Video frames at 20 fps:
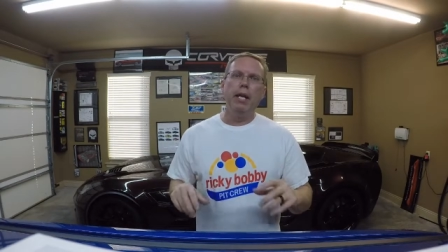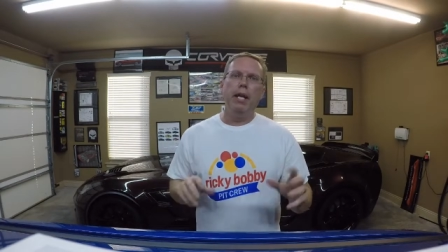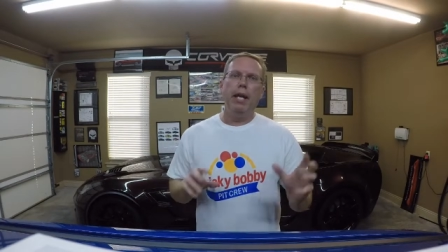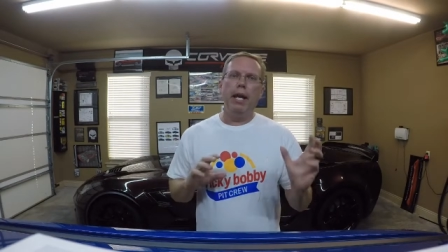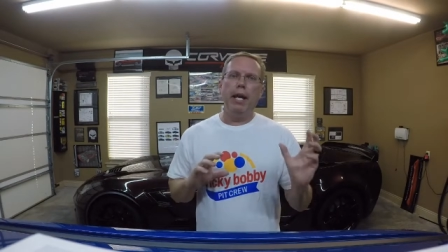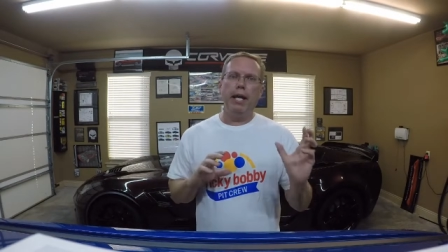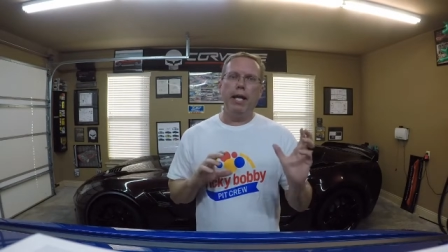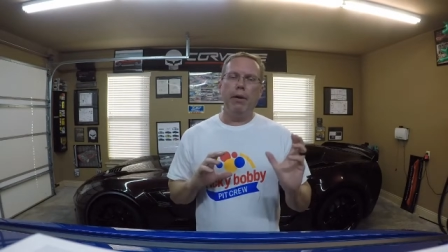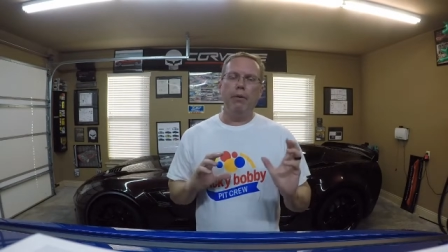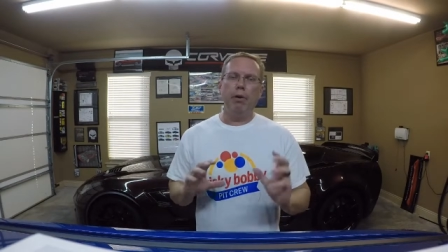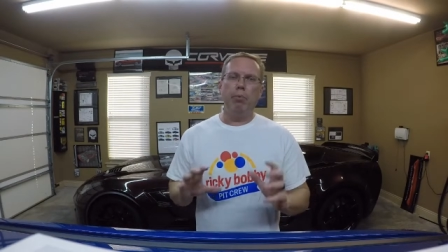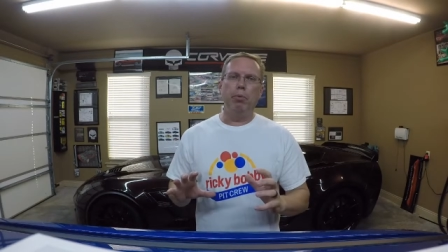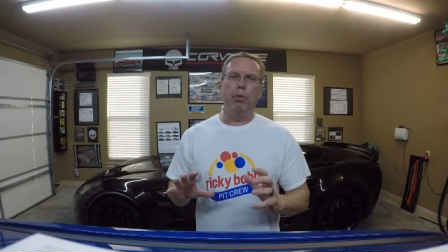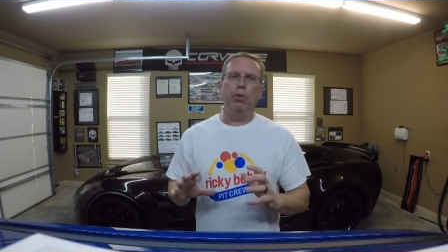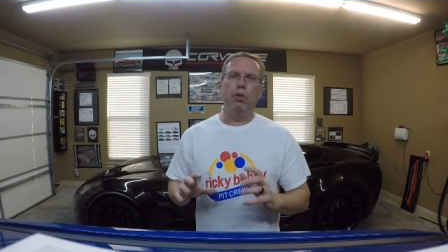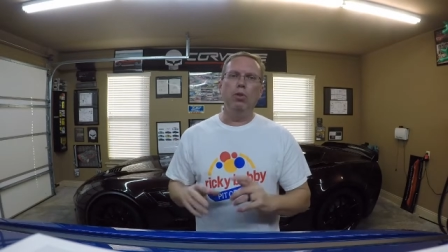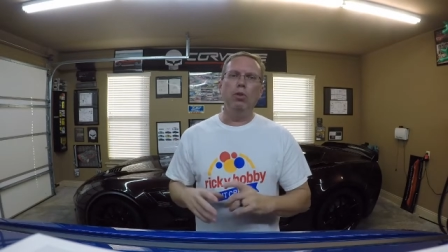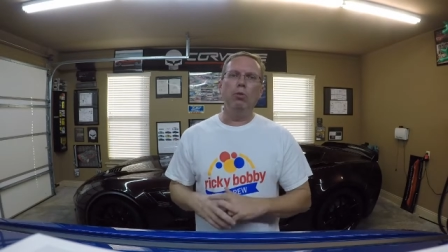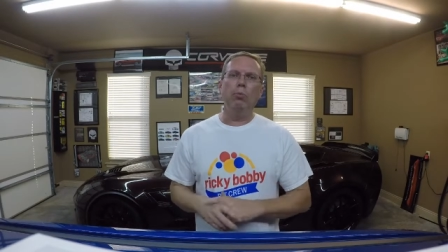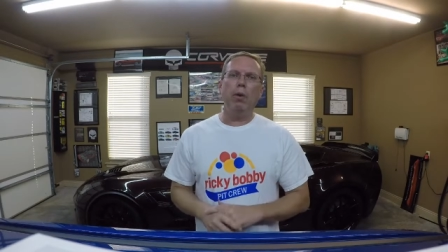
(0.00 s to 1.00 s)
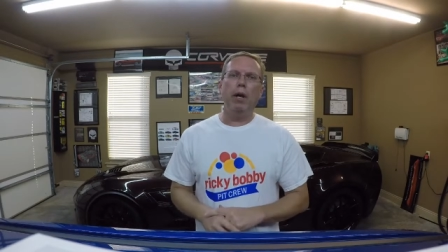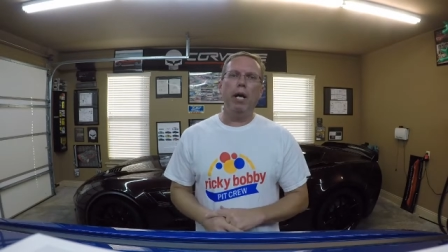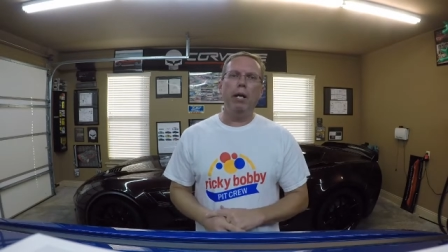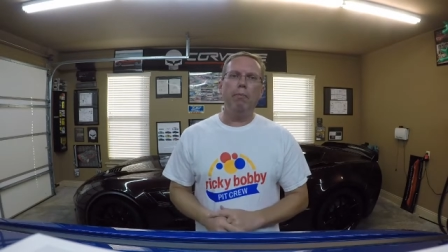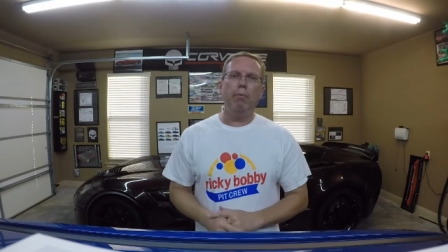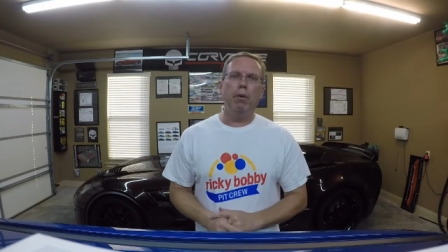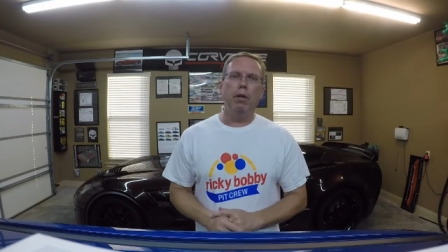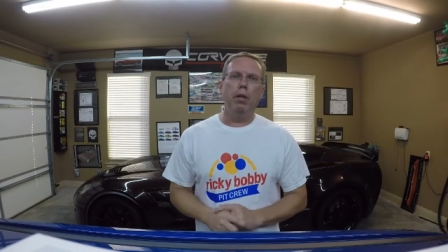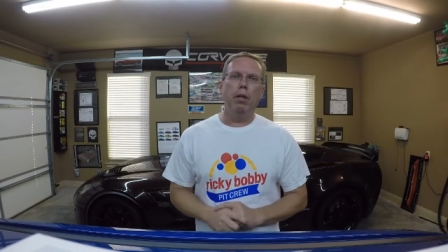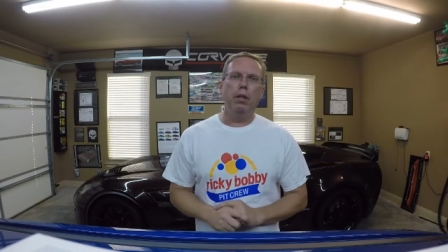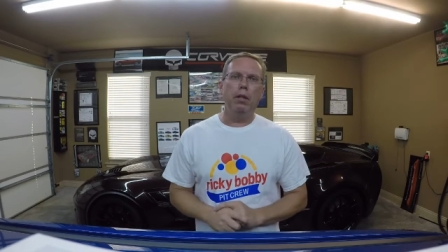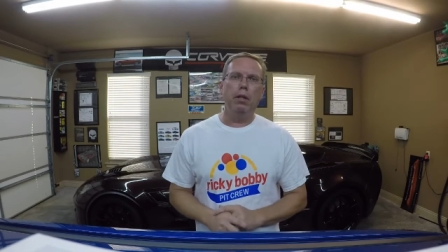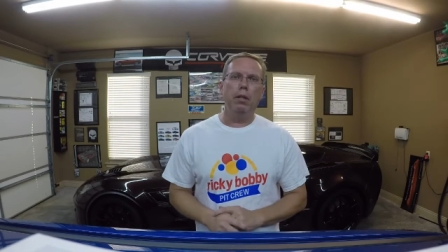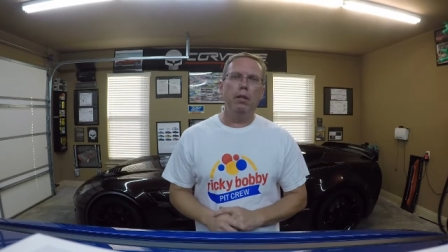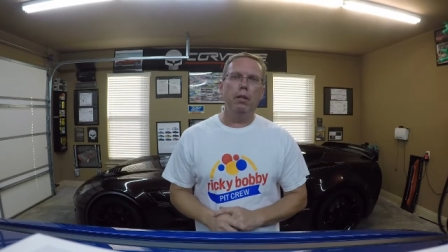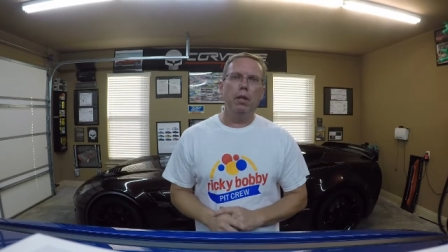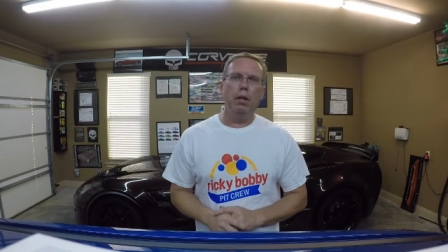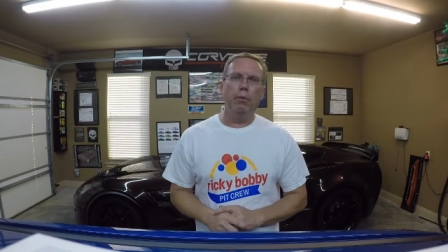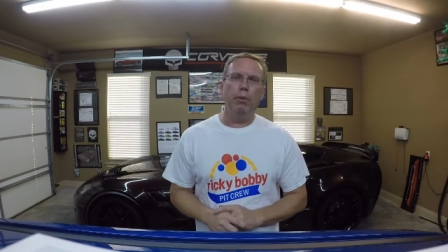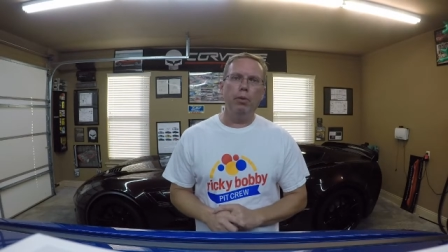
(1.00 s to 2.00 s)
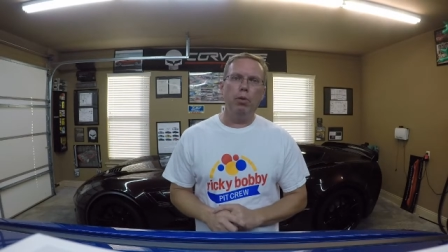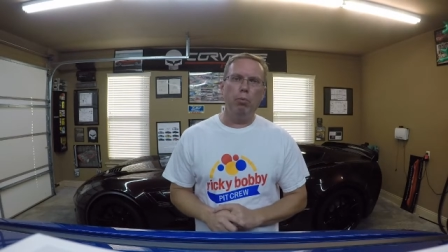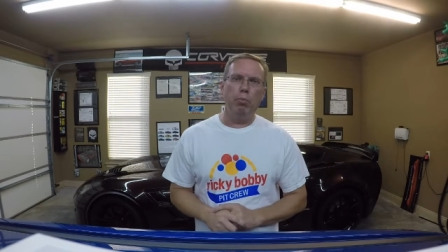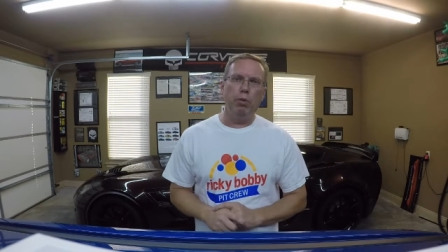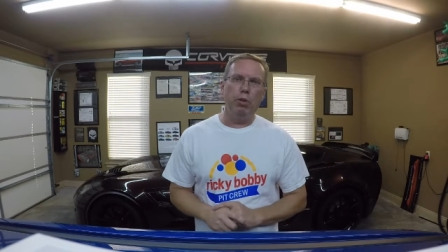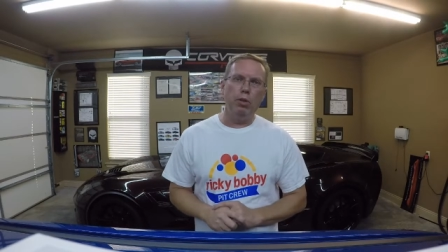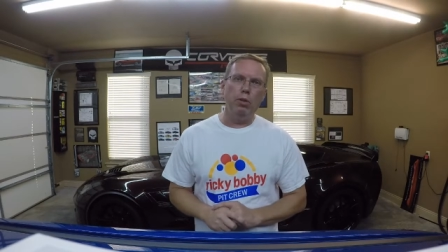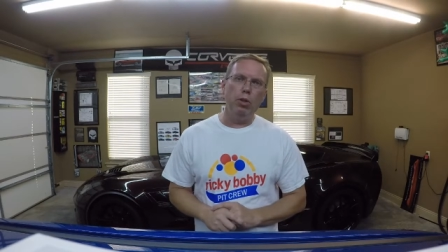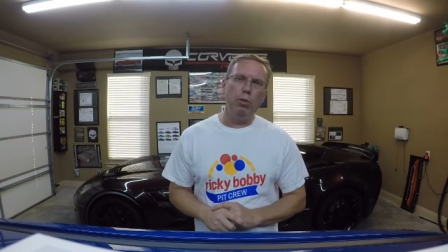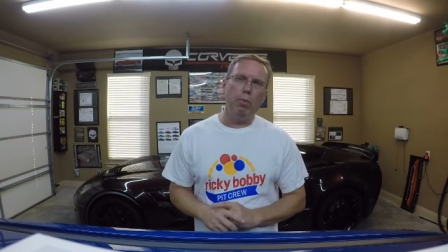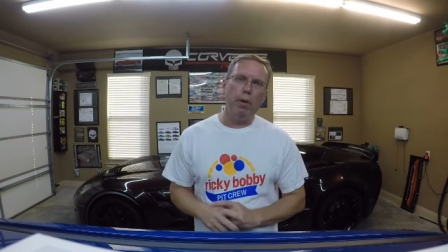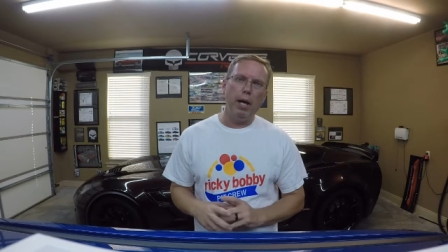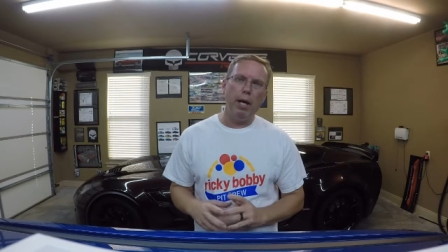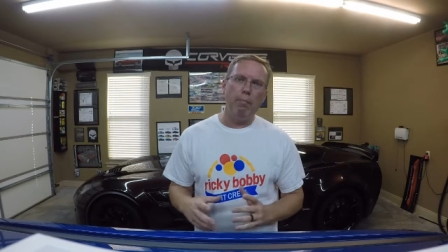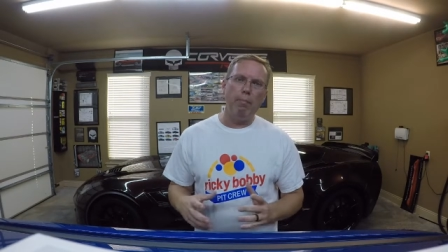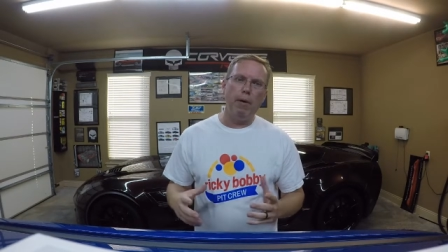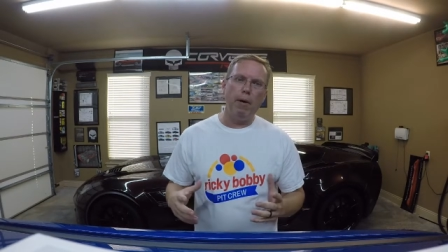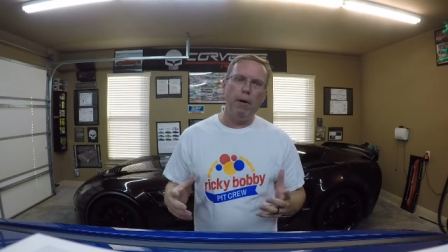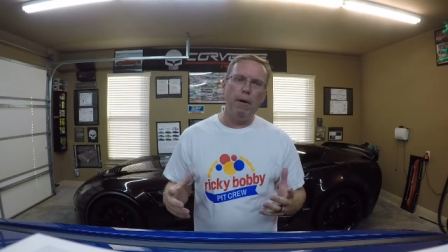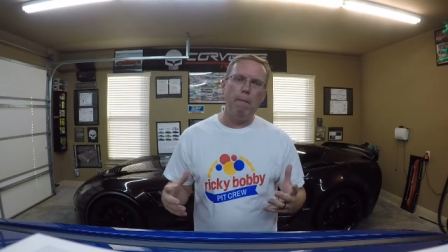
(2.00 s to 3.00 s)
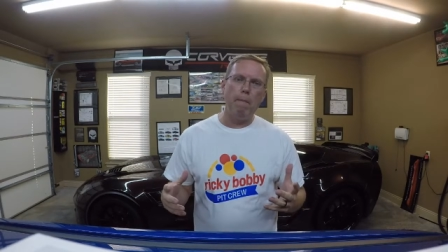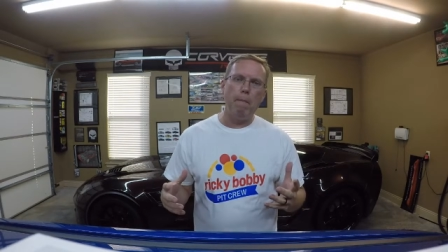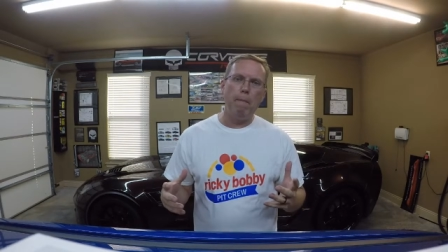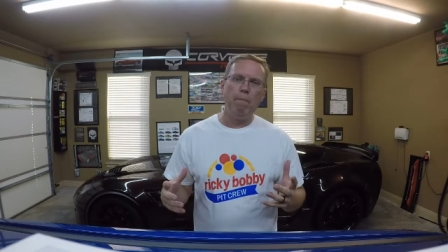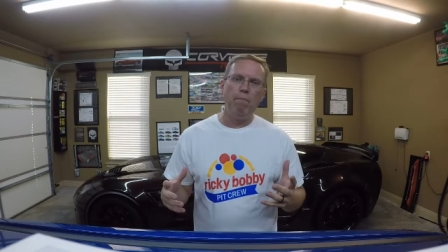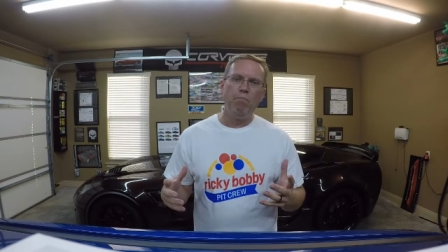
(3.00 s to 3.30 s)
and got ready to put the new pipe on, I went to go put the new pipe on,